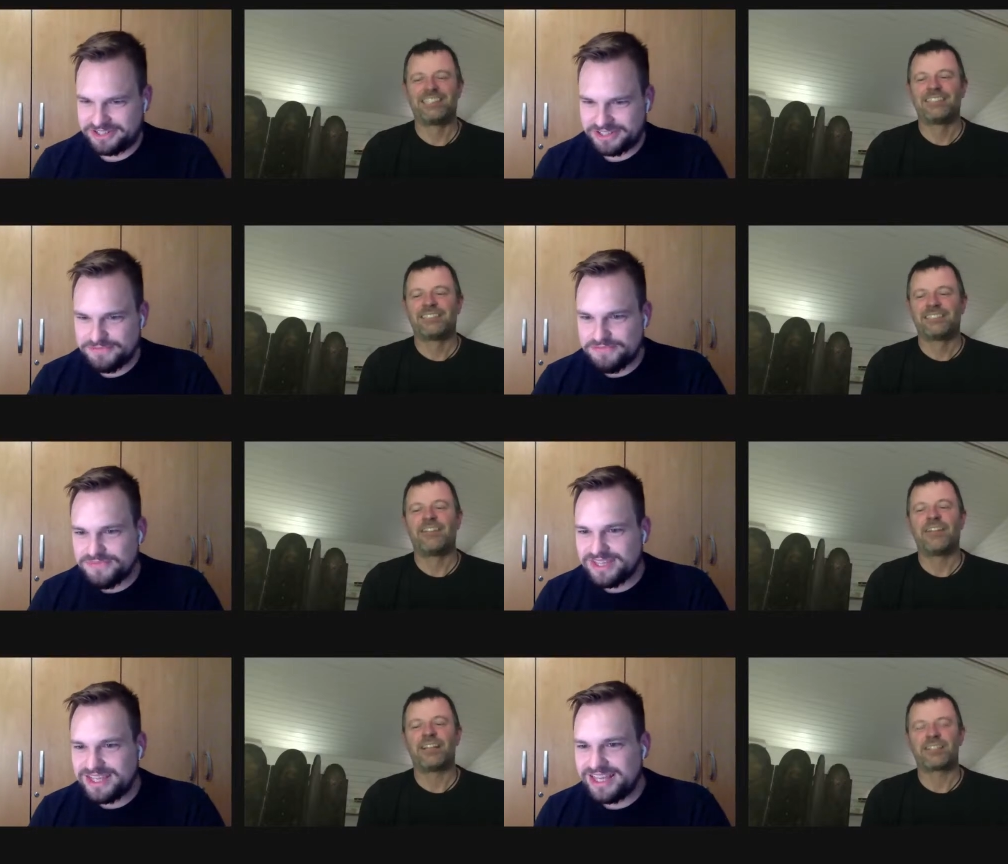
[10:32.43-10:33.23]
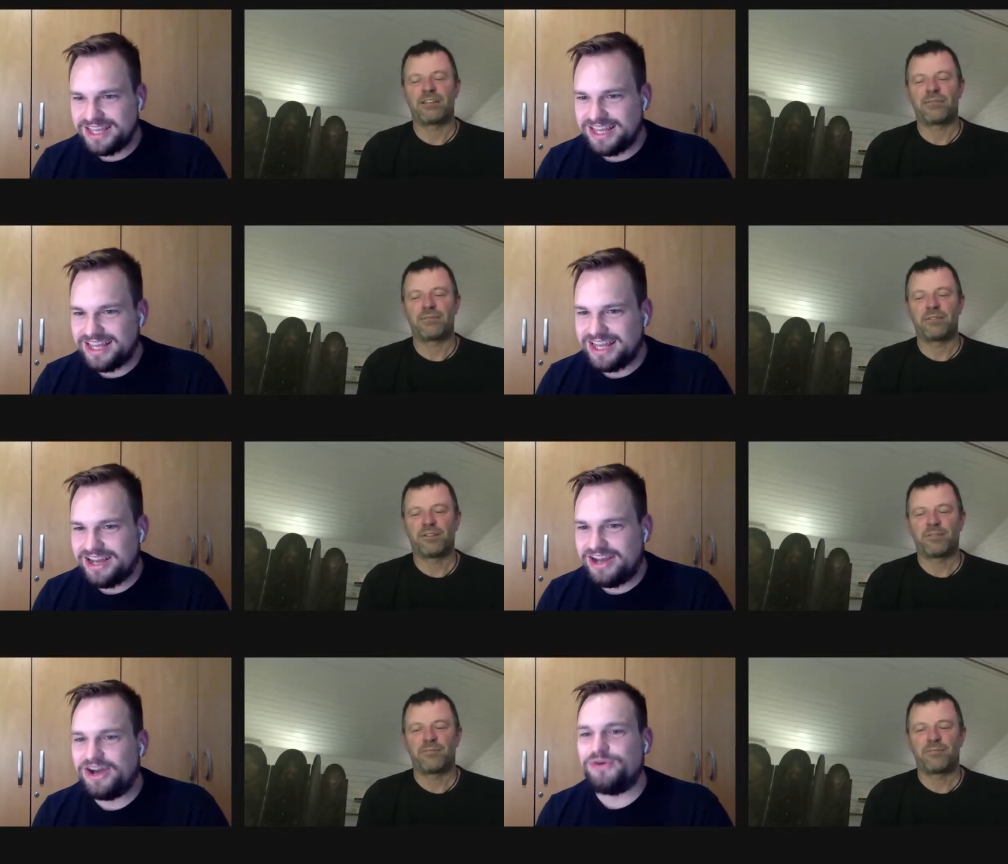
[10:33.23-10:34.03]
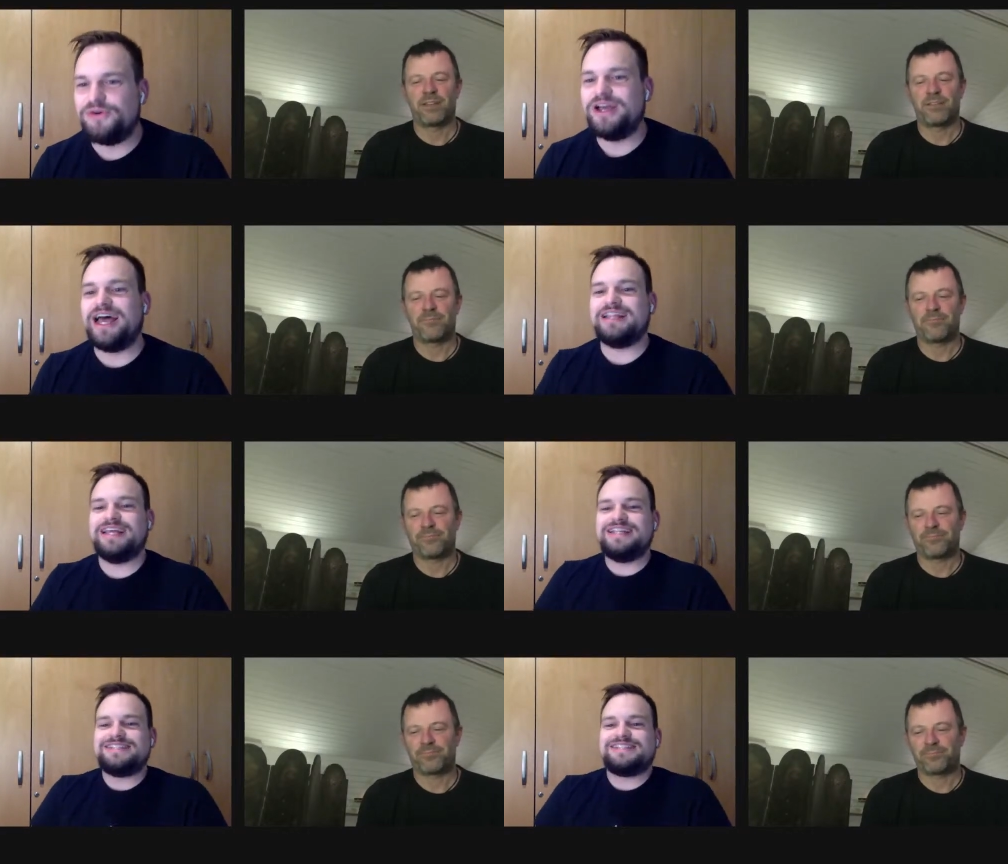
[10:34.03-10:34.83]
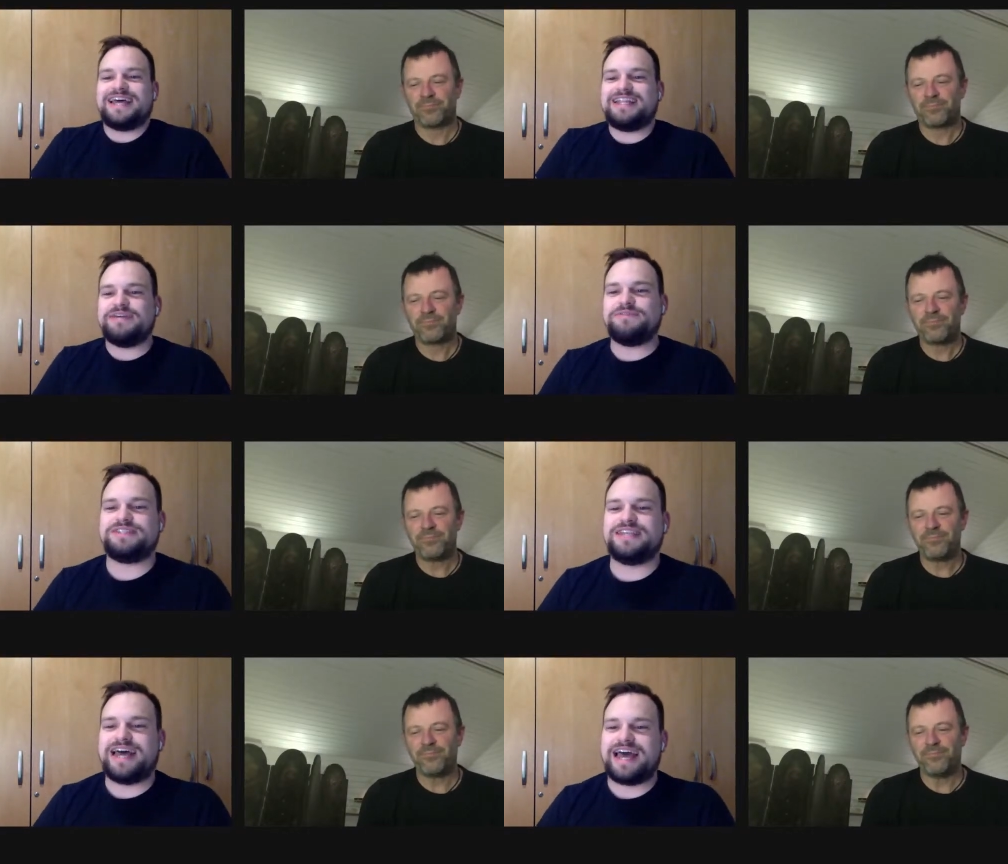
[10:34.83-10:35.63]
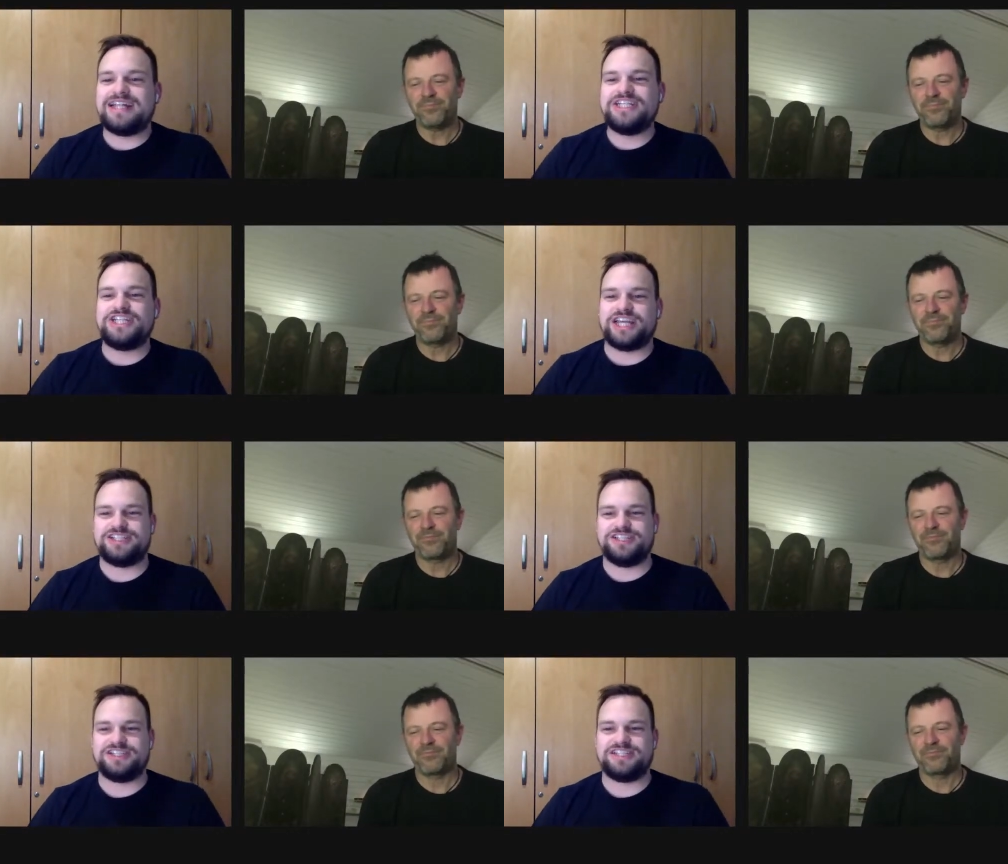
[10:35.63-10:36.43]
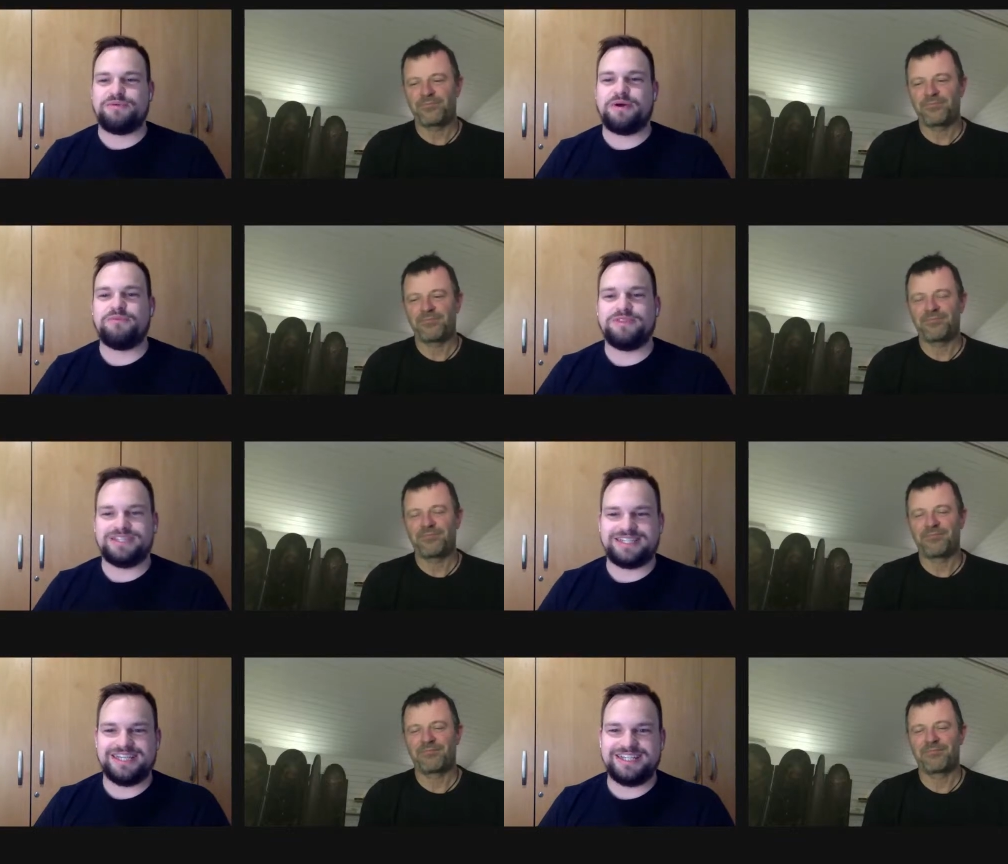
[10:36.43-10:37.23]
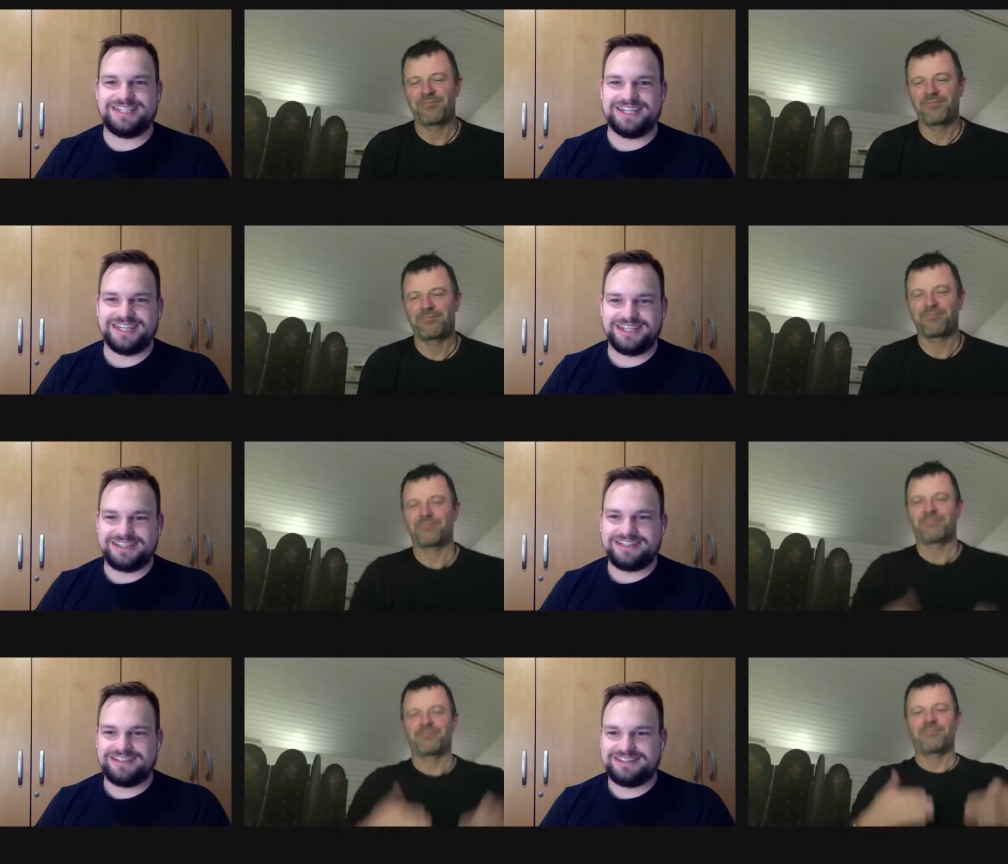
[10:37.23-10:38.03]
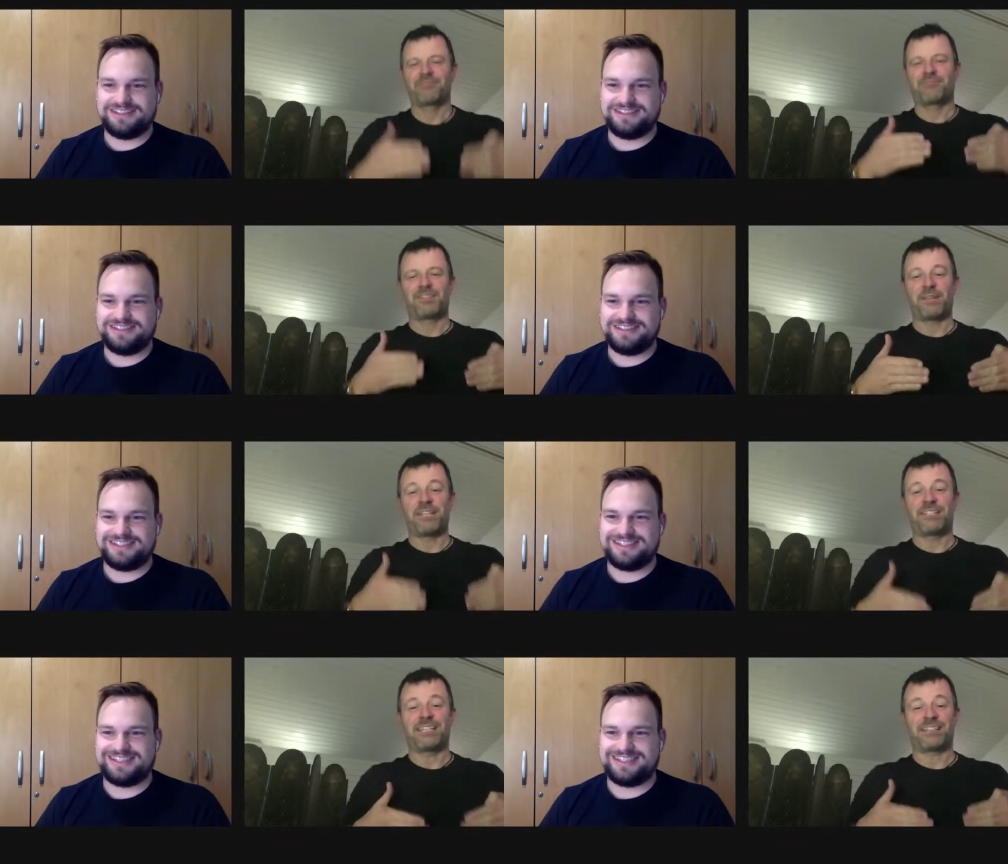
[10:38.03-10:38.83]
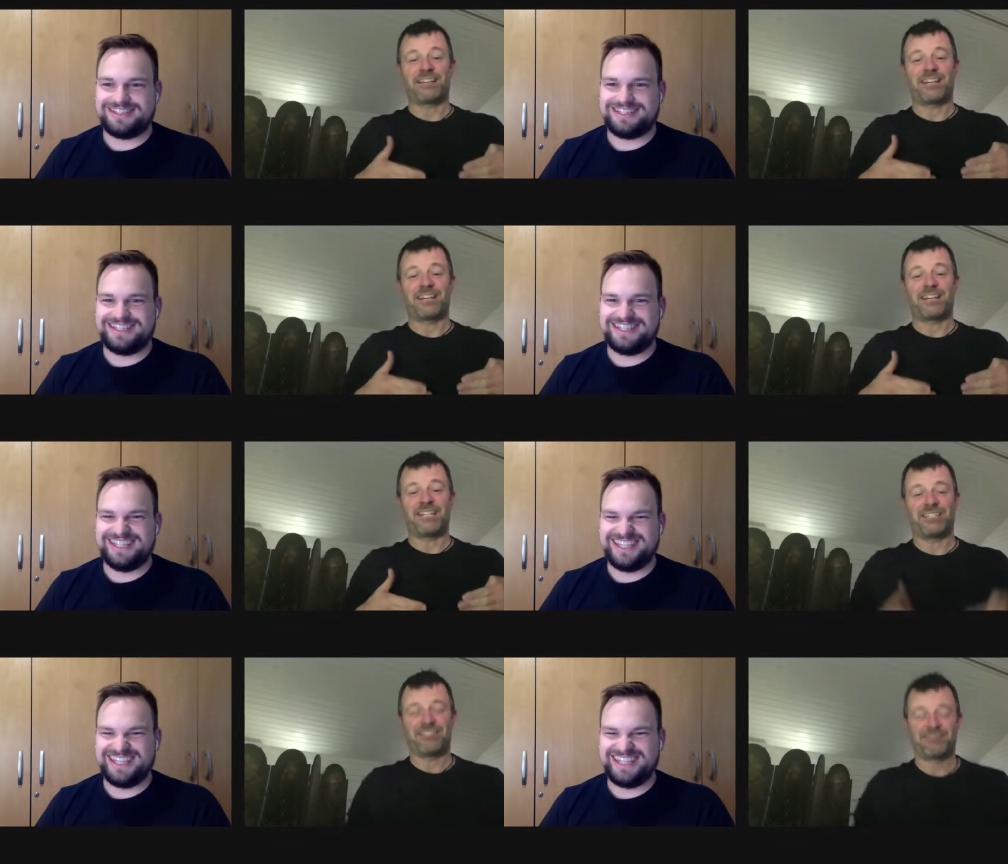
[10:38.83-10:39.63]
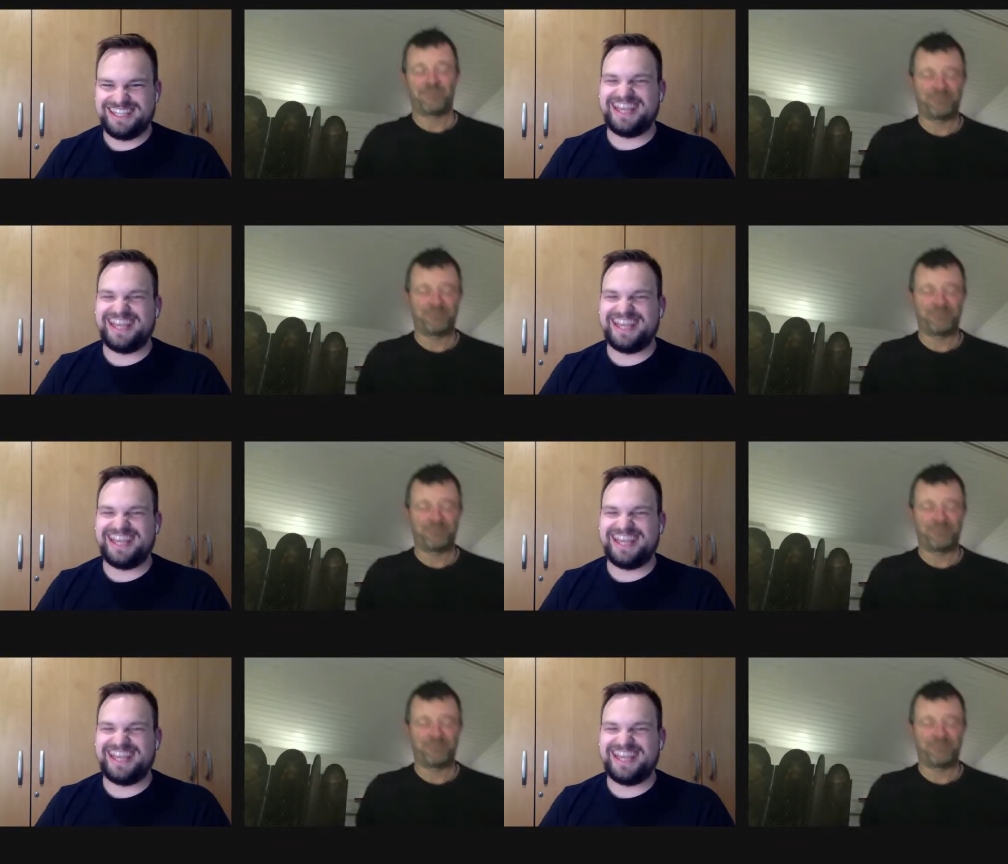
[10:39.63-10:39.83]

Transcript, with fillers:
Speaker 1: very good. But oh, and Lynn said it was the hand gestures that went with the t-shirt.
Speaker 2: Means this kind of hand gesture.